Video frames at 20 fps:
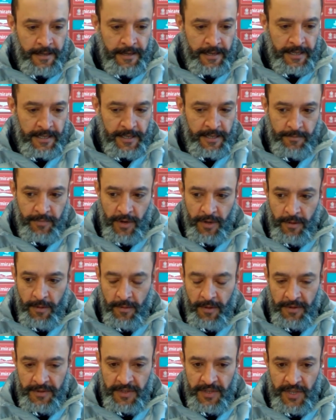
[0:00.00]
It's a problem
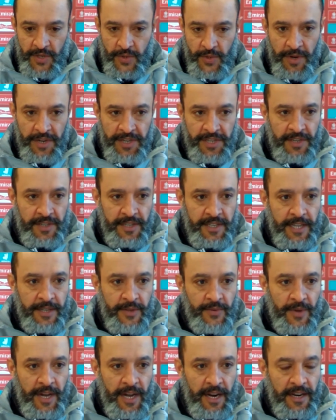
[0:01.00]
of the situations that
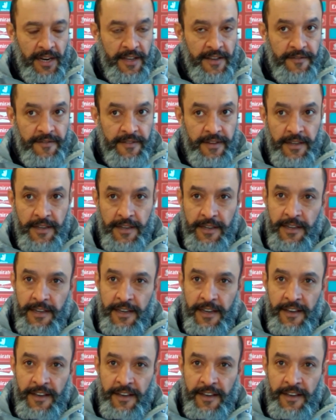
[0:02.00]
we are living.